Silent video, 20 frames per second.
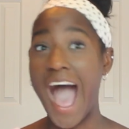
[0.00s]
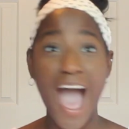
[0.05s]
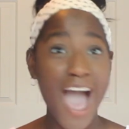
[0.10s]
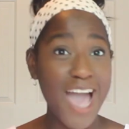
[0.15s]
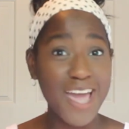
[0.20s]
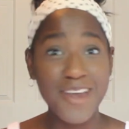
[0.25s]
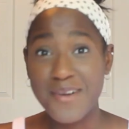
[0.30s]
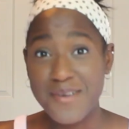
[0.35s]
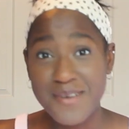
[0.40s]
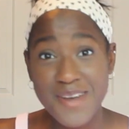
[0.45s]

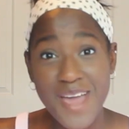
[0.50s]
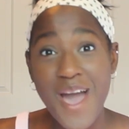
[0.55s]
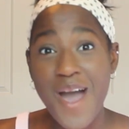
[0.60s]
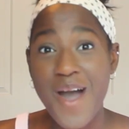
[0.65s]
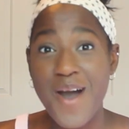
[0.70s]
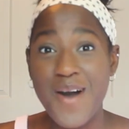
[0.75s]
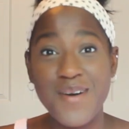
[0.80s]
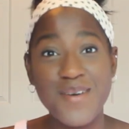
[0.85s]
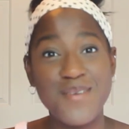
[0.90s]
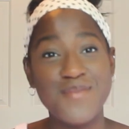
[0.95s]
I don't
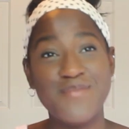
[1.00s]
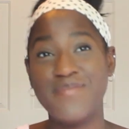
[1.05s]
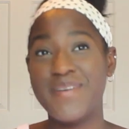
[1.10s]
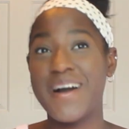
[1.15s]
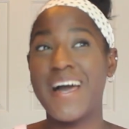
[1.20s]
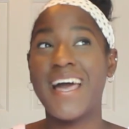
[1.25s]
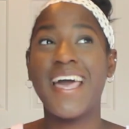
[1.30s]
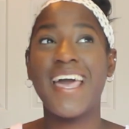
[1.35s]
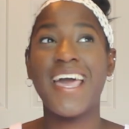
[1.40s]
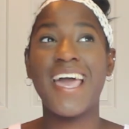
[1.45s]
know,
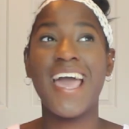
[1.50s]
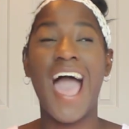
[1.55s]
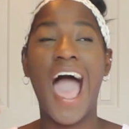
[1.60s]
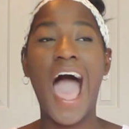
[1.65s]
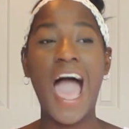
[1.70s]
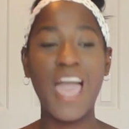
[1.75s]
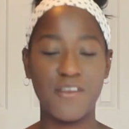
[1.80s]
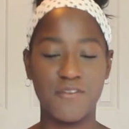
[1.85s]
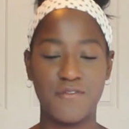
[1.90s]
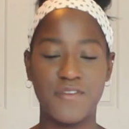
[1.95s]
but
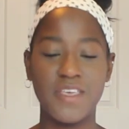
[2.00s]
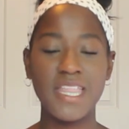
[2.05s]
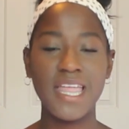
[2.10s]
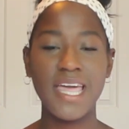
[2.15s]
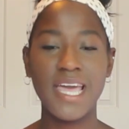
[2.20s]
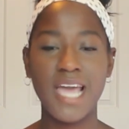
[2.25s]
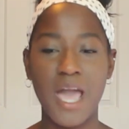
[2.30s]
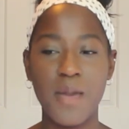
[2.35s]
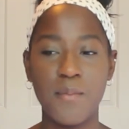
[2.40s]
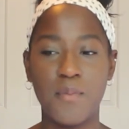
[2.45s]
I feel
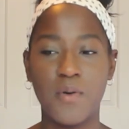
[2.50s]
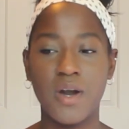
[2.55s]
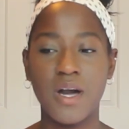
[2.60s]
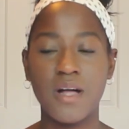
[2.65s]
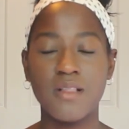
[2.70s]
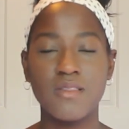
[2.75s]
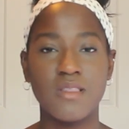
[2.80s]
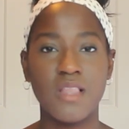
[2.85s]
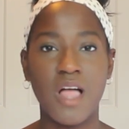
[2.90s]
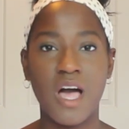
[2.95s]
like I put
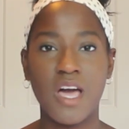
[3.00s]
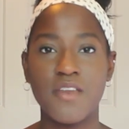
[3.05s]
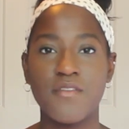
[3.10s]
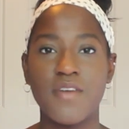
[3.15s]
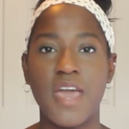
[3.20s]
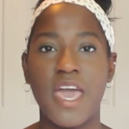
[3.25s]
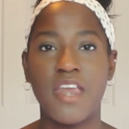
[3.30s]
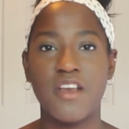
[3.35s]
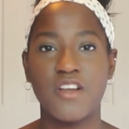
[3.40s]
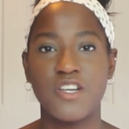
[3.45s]
a lot
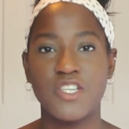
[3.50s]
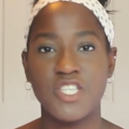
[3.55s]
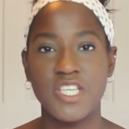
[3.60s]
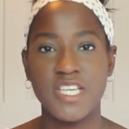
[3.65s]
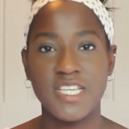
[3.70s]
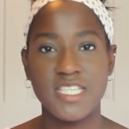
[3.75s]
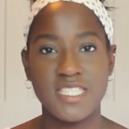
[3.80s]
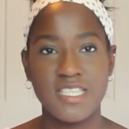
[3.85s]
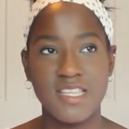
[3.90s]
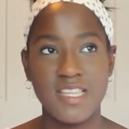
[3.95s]
of
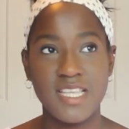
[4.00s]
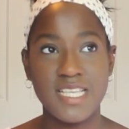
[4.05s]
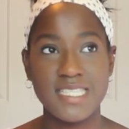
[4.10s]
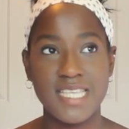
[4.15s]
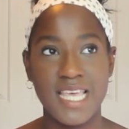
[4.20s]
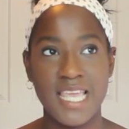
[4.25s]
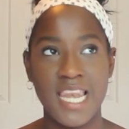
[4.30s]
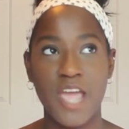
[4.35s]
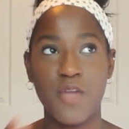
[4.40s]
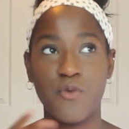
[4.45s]
energy into
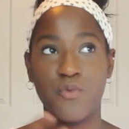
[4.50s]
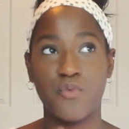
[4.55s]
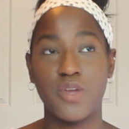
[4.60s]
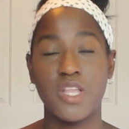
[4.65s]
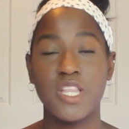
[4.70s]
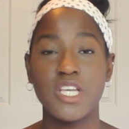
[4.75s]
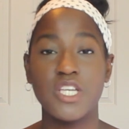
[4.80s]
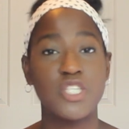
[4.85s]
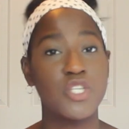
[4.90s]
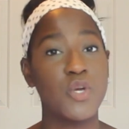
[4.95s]
this, and I
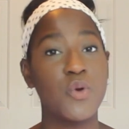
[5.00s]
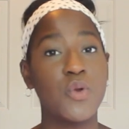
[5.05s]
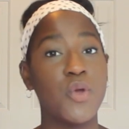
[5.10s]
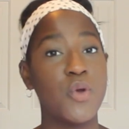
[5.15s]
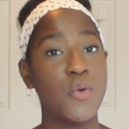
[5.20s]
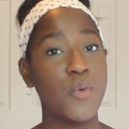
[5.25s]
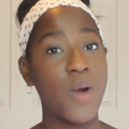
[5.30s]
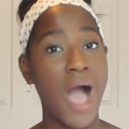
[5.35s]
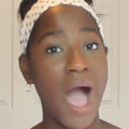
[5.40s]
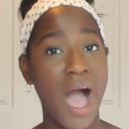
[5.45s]
really showed
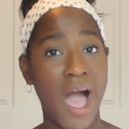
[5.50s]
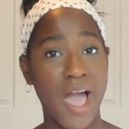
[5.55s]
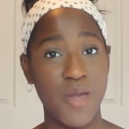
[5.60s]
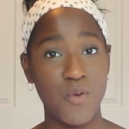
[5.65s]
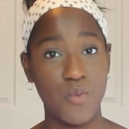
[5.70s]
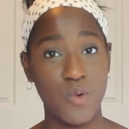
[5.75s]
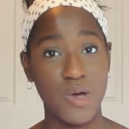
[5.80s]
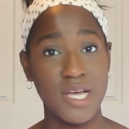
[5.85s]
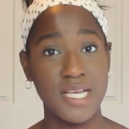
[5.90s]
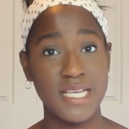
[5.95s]
who
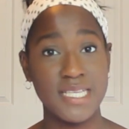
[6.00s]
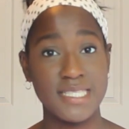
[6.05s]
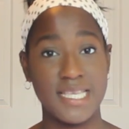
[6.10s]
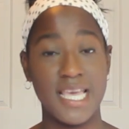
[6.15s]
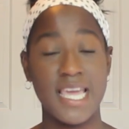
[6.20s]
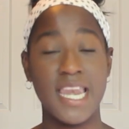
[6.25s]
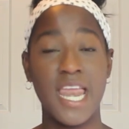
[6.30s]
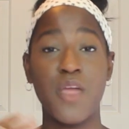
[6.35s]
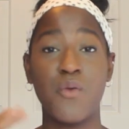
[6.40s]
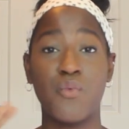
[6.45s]
I
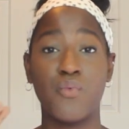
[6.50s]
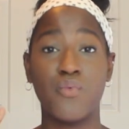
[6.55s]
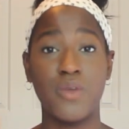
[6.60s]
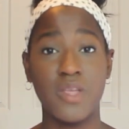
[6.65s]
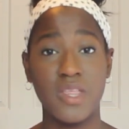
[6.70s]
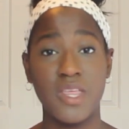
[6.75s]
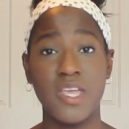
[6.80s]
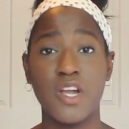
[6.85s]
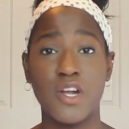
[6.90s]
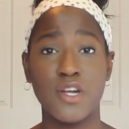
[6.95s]
was, and I
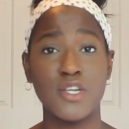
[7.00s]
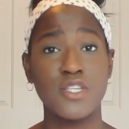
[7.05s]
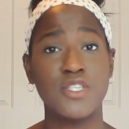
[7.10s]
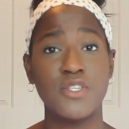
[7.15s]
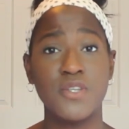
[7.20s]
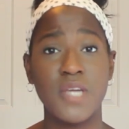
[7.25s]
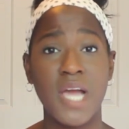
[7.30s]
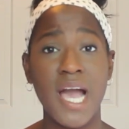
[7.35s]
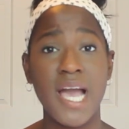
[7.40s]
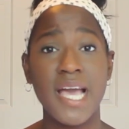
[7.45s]
really
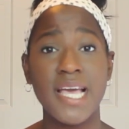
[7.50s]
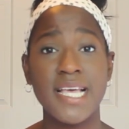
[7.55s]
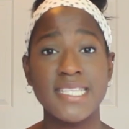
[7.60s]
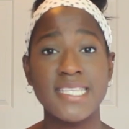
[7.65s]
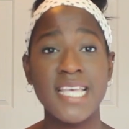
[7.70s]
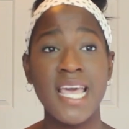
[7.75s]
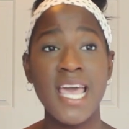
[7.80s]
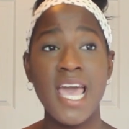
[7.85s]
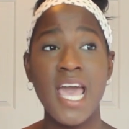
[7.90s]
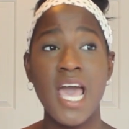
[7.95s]
urge you
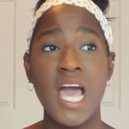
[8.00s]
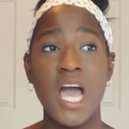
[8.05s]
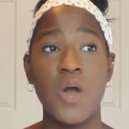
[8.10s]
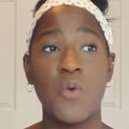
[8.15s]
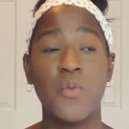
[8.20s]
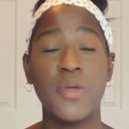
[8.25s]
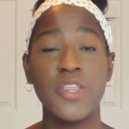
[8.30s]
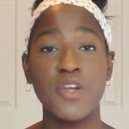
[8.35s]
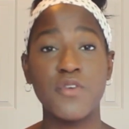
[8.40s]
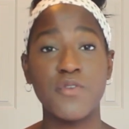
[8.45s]
guys,
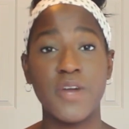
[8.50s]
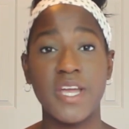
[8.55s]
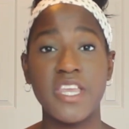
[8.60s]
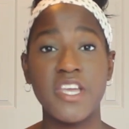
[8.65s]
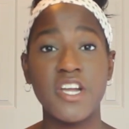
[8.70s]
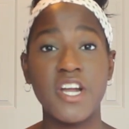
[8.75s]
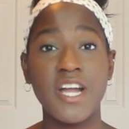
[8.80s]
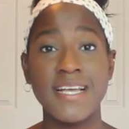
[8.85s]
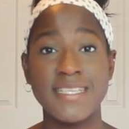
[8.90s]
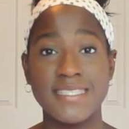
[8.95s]
when you're
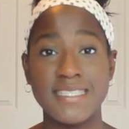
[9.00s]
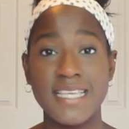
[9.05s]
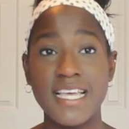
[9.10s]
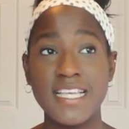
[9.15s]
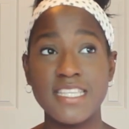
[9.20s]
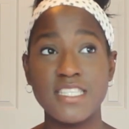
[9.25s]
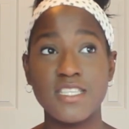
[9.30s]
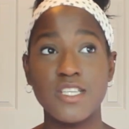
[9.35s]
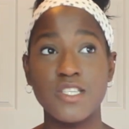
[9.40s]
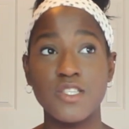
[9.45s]
writing your
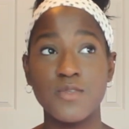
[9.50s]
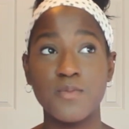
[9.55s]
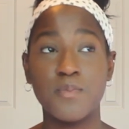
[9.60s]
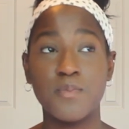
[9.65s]
essays,